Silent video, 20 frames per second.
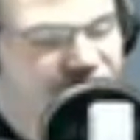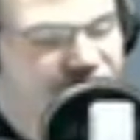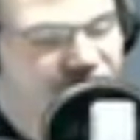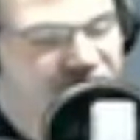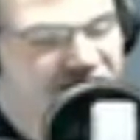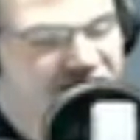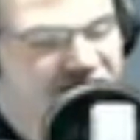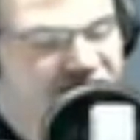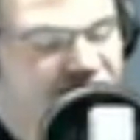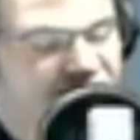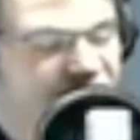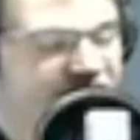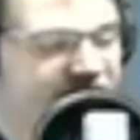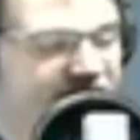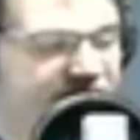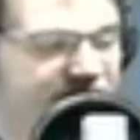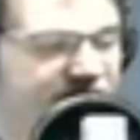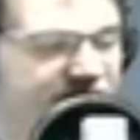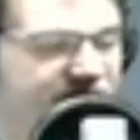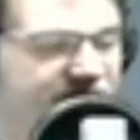For
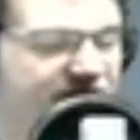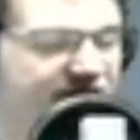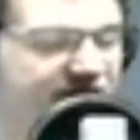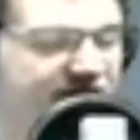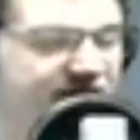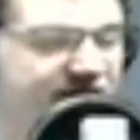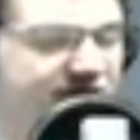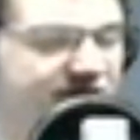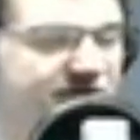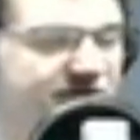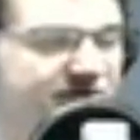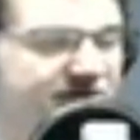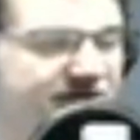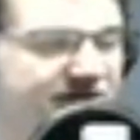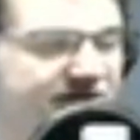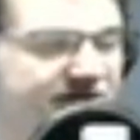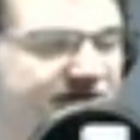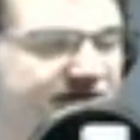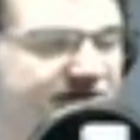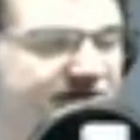example, quite close to here,
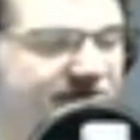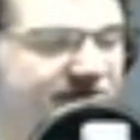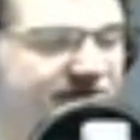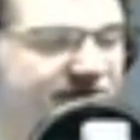you have the